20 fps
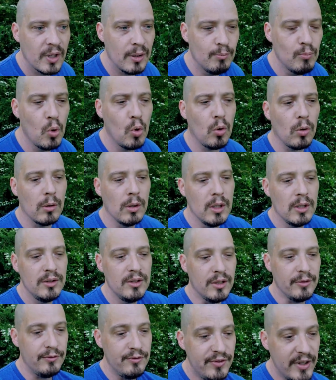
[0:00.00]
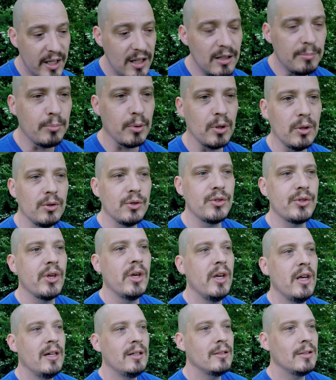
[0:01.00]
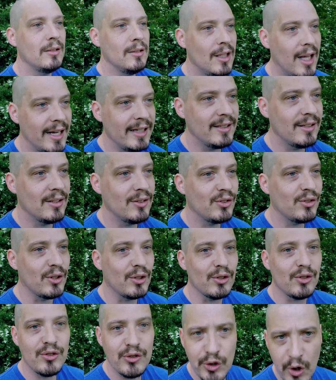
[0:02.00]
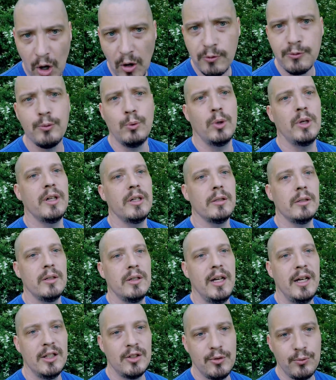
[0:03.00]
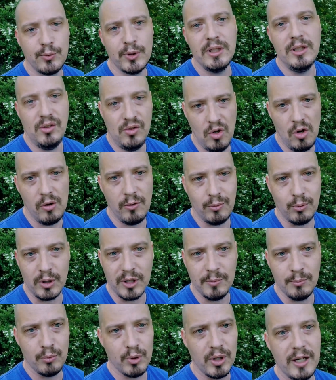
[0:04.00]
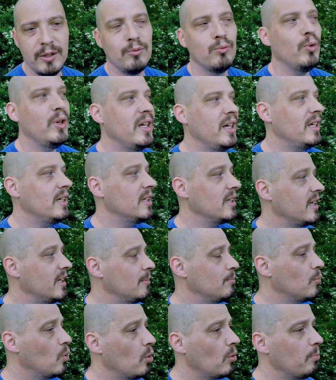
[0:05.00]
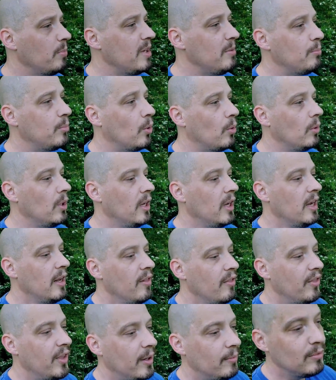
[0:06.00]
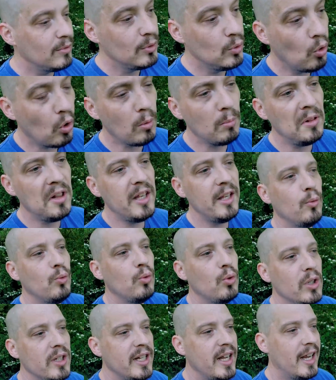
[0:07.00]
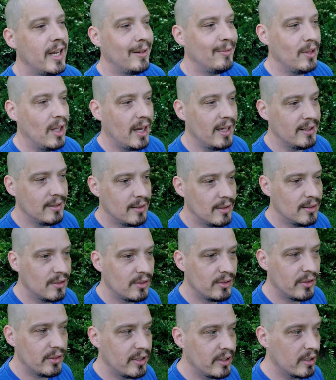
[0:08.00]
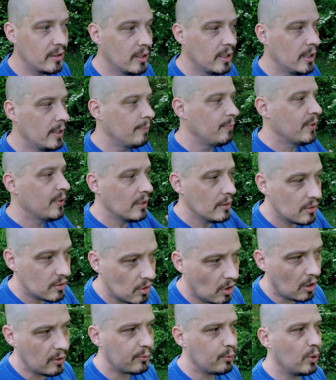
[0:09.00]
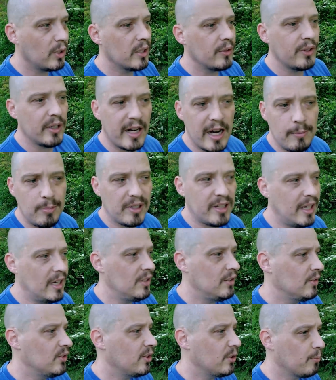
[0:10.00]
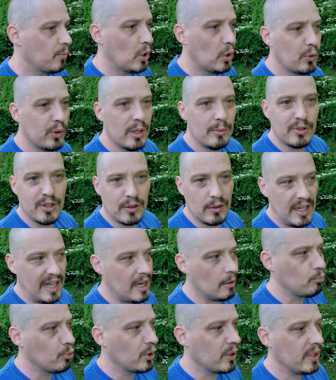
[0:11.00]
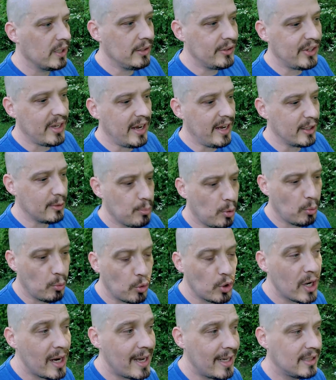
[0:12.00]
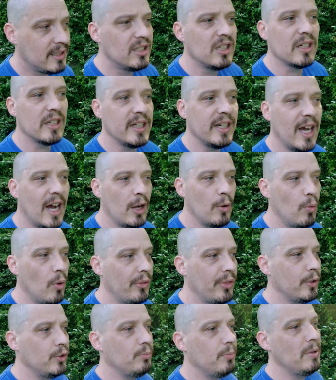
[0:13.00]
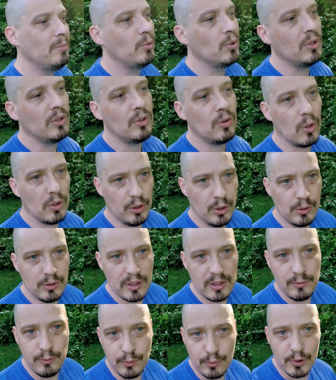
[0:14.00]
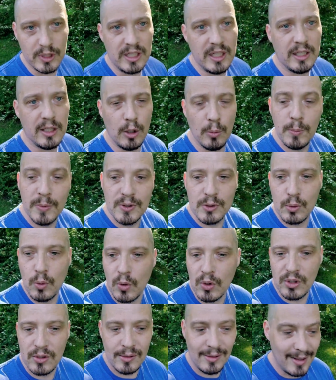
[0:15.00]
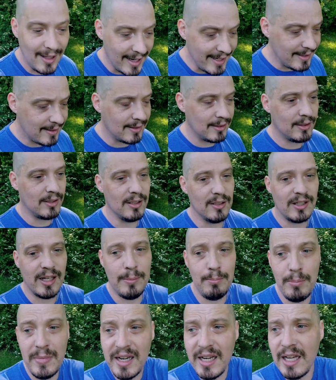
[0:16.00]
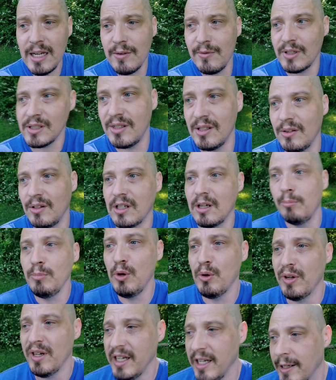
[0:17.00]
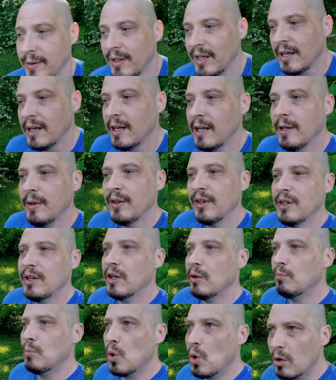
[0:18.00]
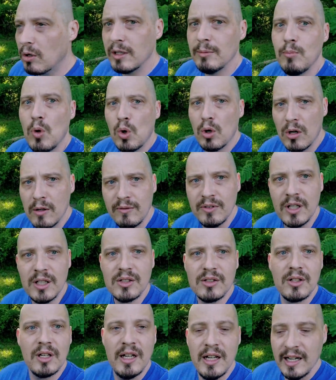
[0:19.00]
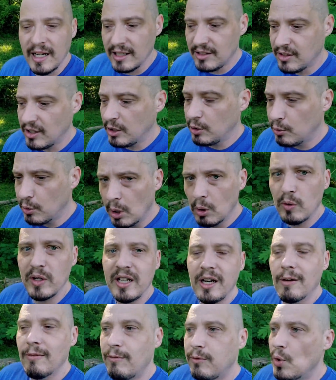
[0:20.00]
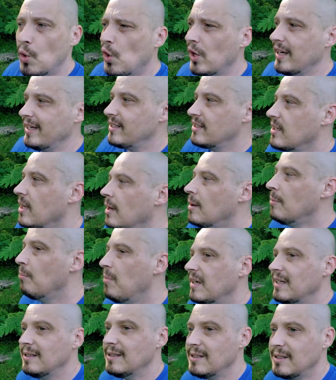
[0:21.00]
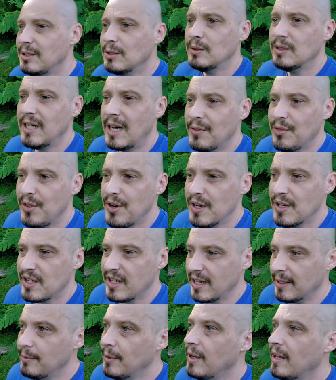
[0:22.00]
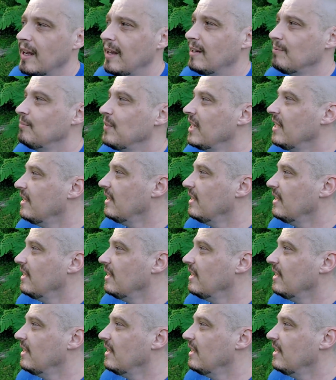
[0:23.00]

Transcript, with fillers: more developers to license their software as free software, right? We need to get more people that normally would have licensed their software and their applications, their programs, their libraries as proprietary. I want those people to start using free and open source licenses. And many of us in the community, you know, more and more of us, it's a growing voice, but it's still not there yet. And,